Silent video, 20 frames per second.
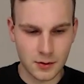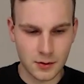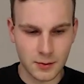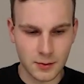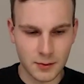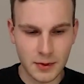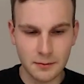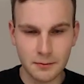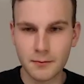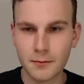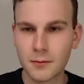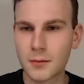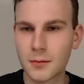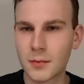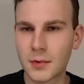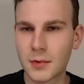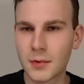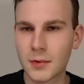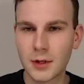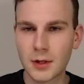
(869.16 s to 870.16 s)
Excuse me.
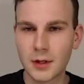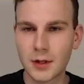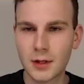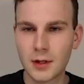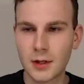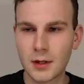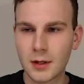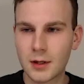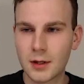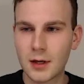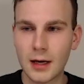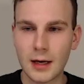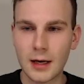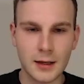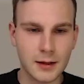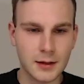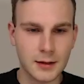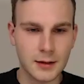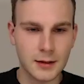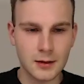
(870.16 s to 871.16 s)

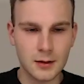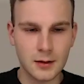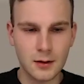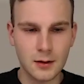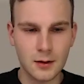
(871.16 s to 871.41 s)
And